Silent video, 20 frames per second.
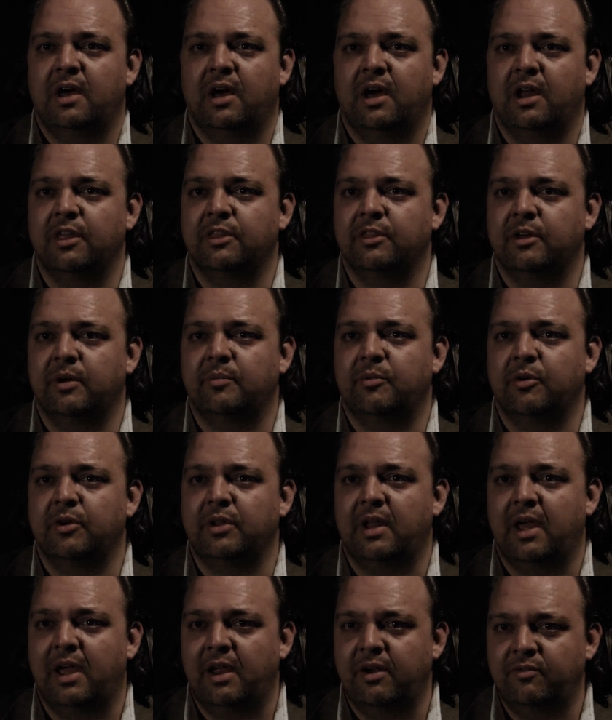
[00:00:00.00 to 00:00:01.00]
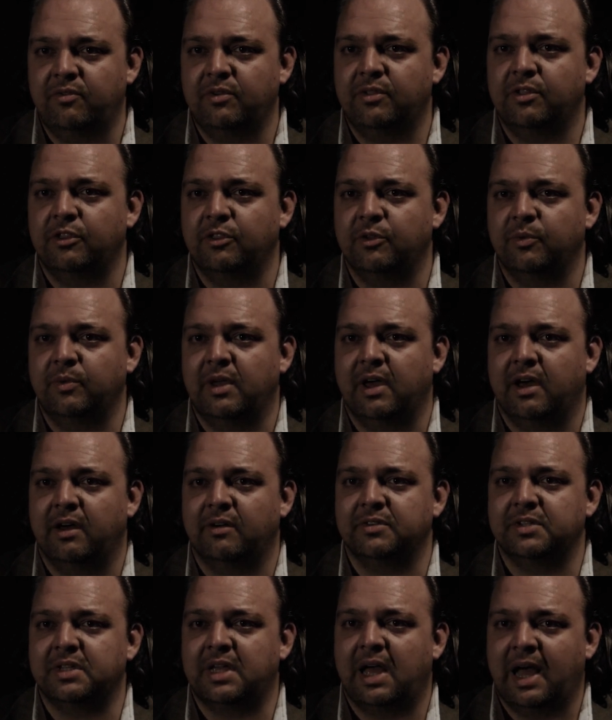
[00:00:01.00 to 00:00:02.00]
and at that point everything that we
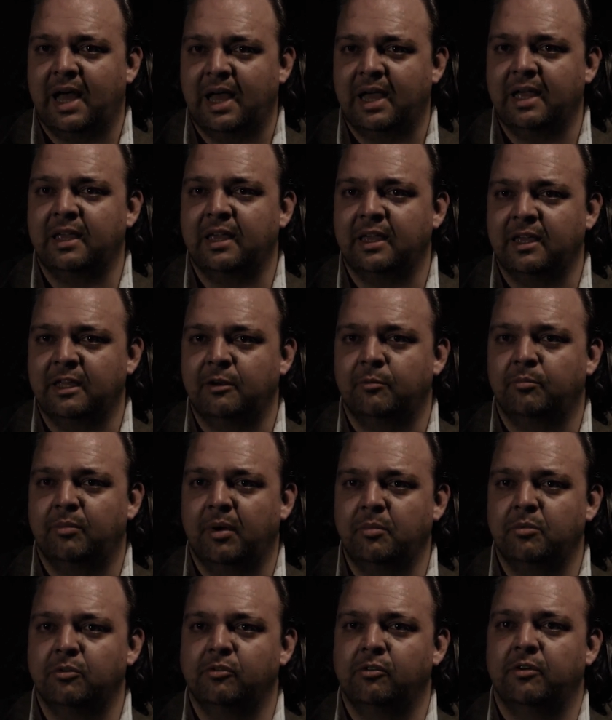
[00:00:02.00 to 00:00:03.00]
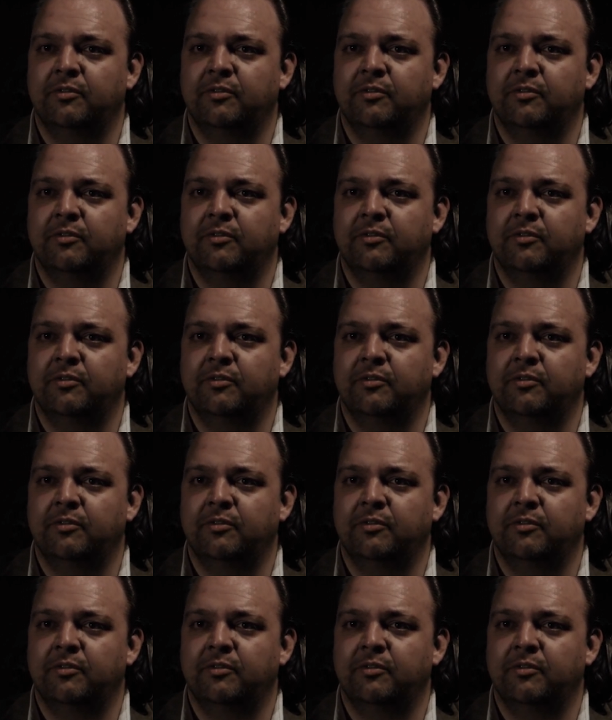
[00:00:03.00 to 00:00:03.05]
have is hanging in a bubble